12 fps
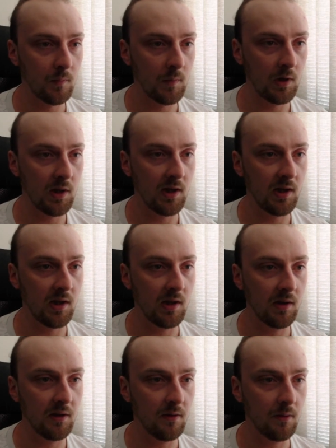
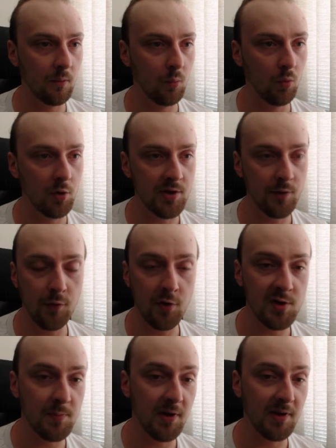And watch out for the
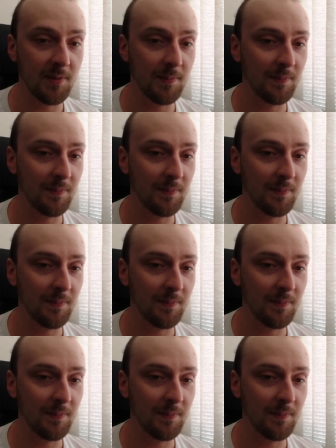spike.